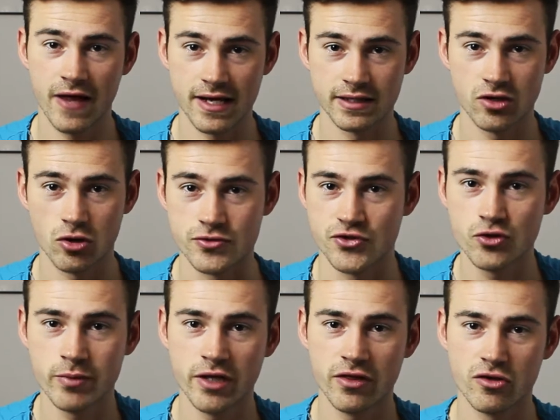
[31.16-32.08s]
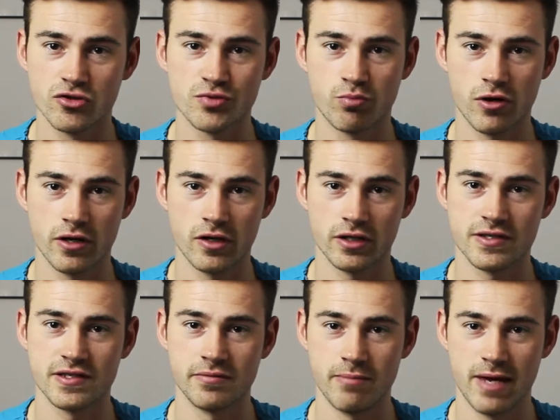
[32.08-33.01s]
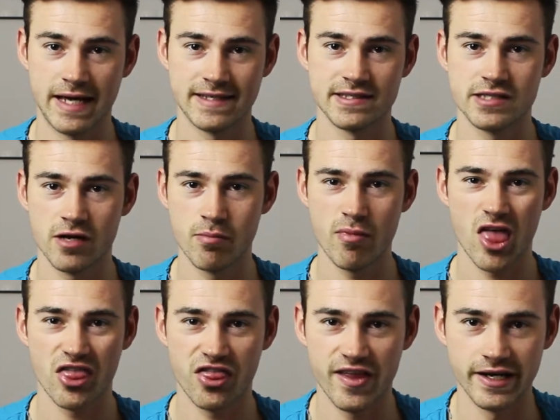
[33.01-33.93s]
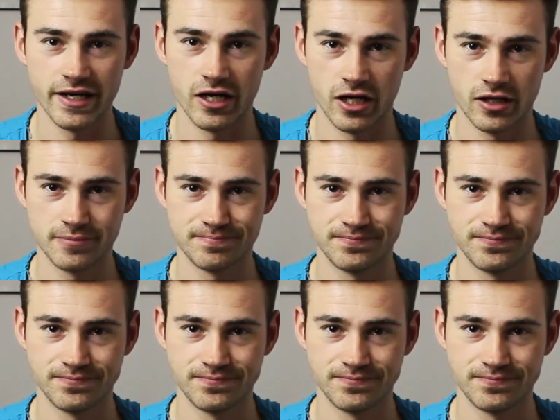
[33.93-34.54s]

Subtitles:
that consuming those products makes them thinner.